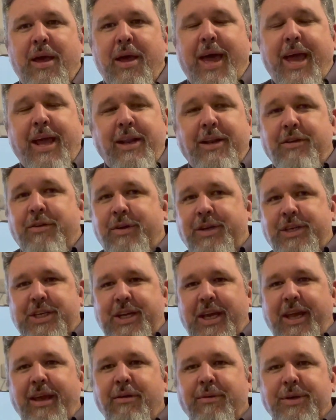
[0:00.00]
And when
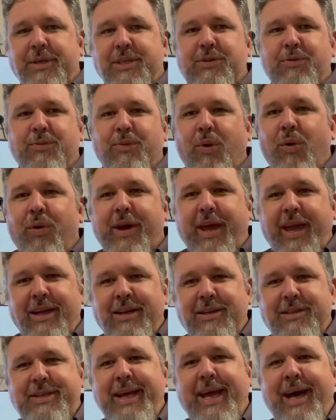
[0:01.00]
she was
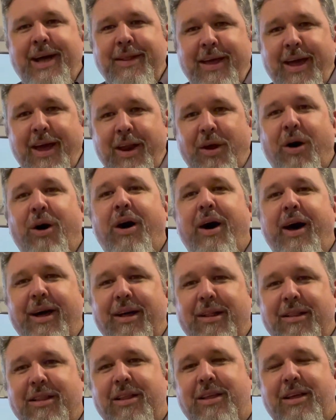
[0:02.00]
walking down that
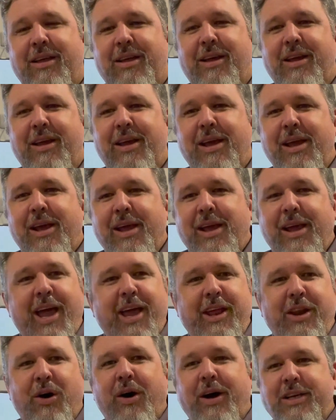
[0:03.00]
aisle,
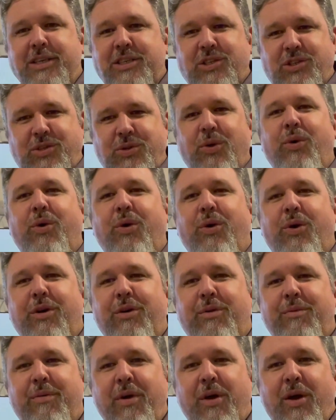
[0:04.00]
and I
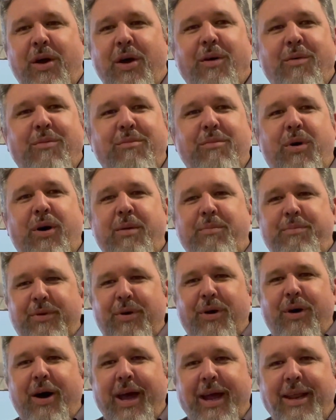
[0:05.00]
saw my
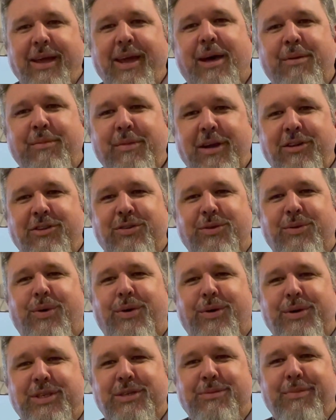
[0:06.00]
bride coming
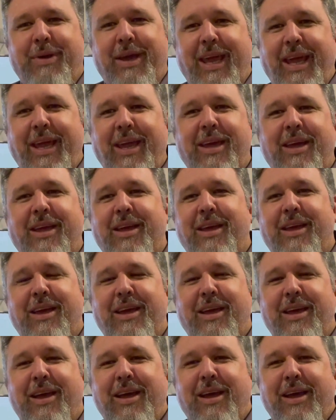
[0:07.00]
towards me,
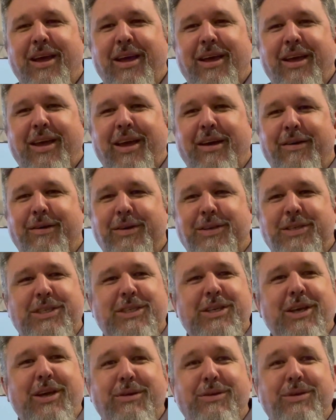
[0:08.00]
it
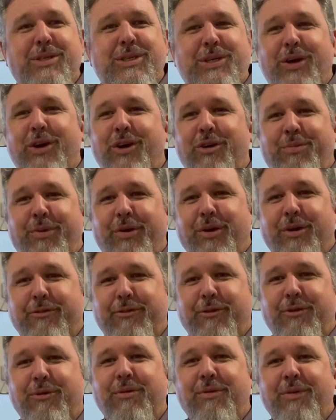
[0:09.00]
was so
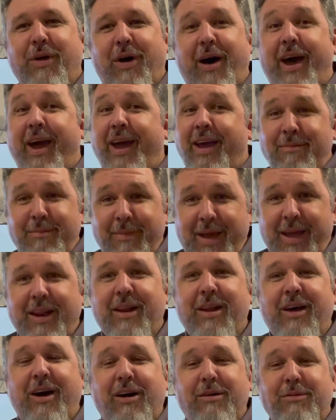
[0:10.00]
beautiful. I
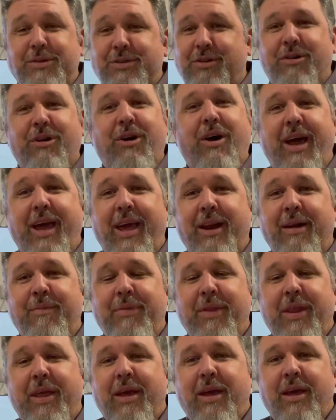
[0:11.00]
admit I was crying.
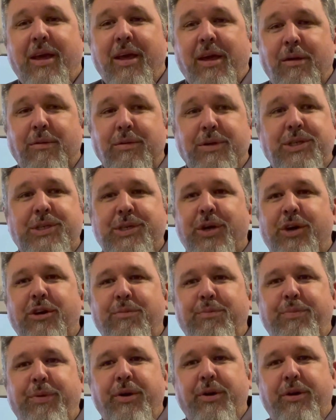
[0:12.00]
It was
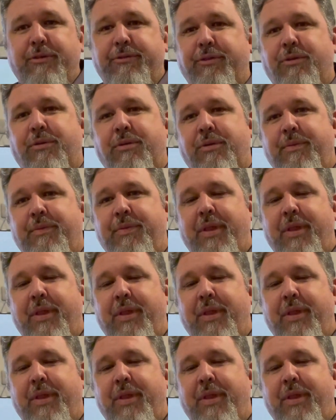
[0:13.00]
so beautiful.